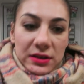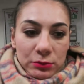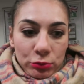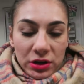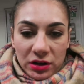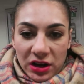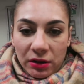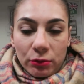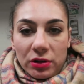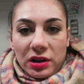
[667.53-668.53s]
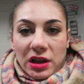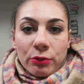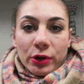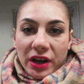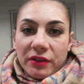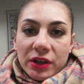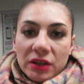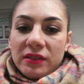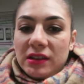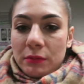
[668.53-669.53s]
if we're, uh, we're having
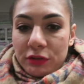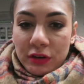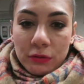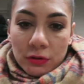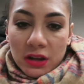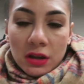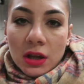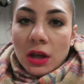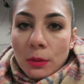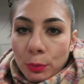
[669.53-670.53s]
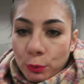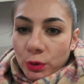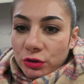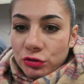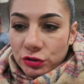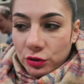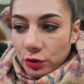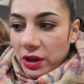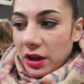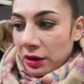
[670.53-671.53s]
the same scenery, but we're just
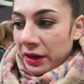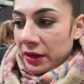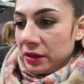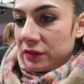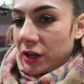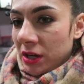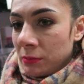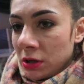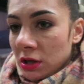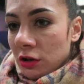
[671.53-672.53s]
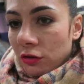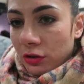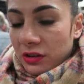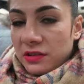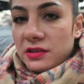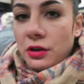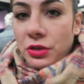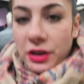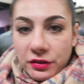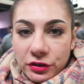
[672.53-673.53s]
going ahead in time. So this is how
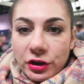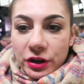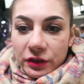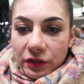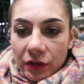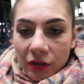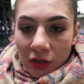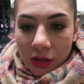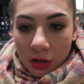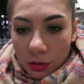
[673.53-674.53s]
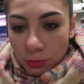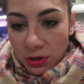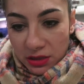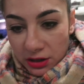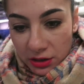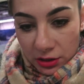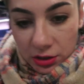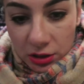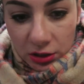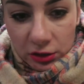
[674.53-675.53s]
things start with
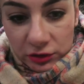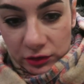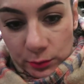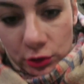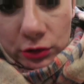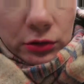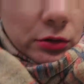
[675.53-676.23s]
the small,